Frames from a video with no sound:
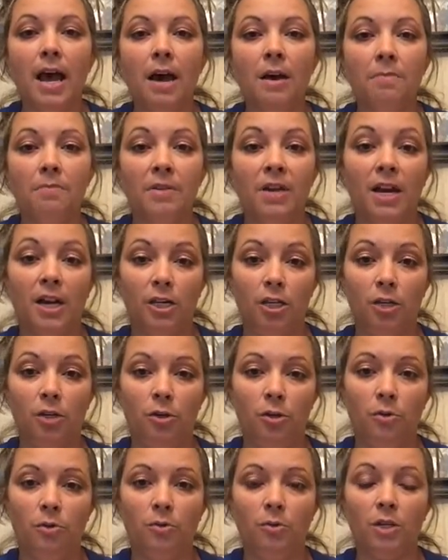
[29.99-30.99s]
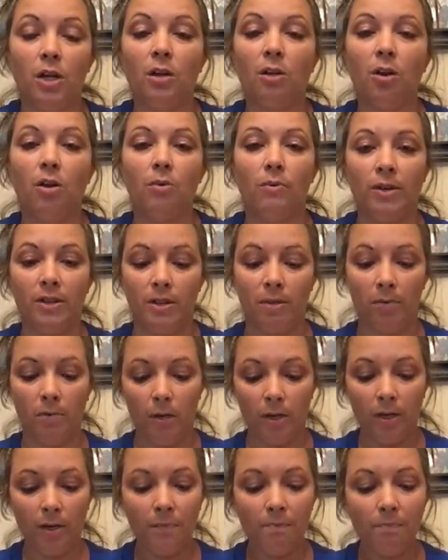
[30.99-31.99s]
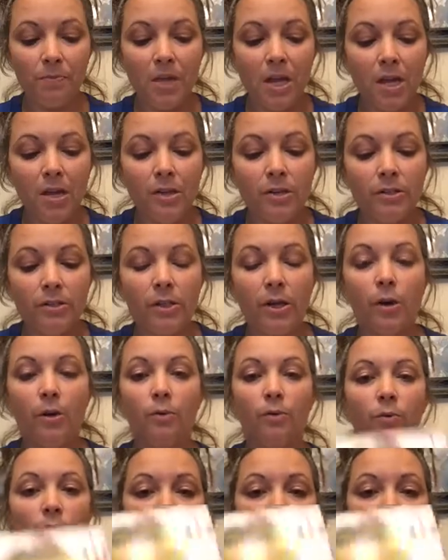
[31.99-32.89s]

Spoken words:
that I used along with the book. So